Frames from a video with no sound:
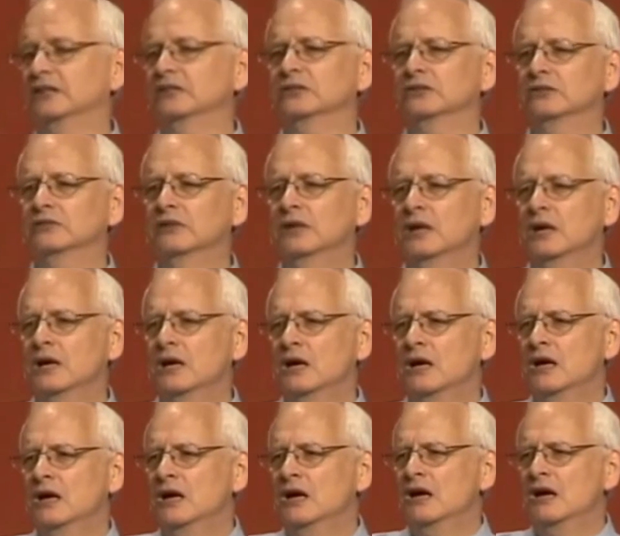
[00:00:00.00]
serve.
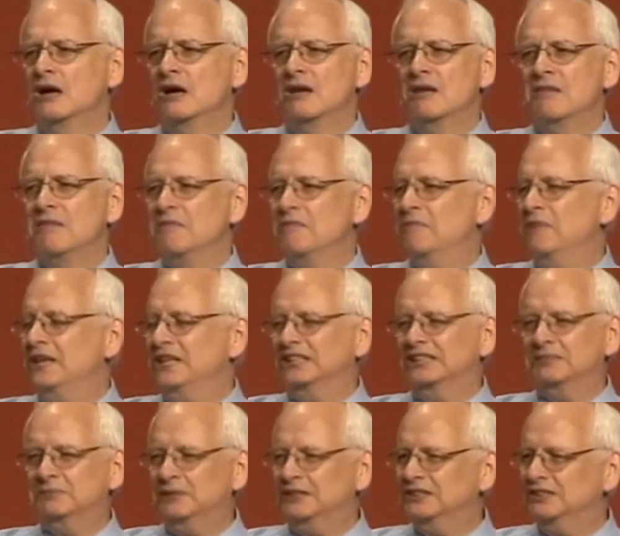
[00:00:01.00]
But
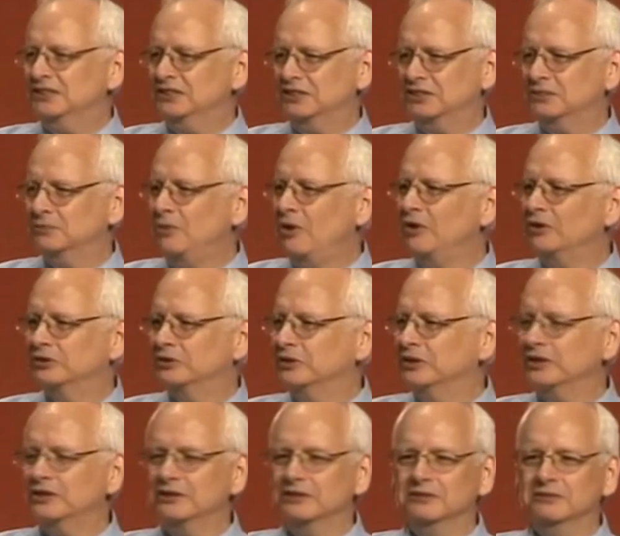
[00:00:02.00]
it's been such a small
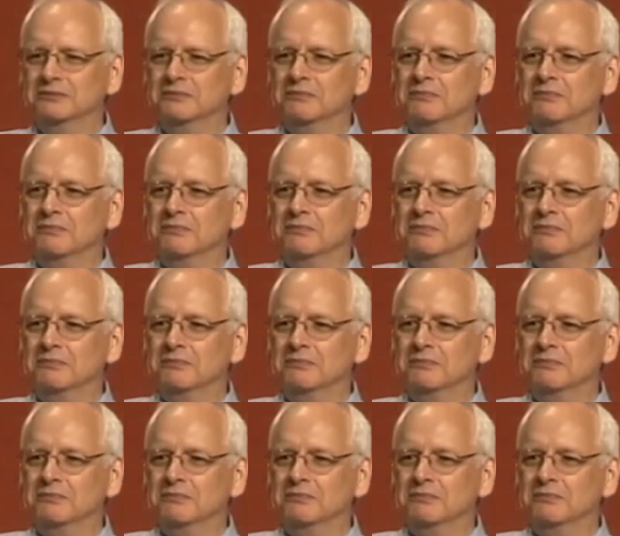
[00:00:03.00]
trickle,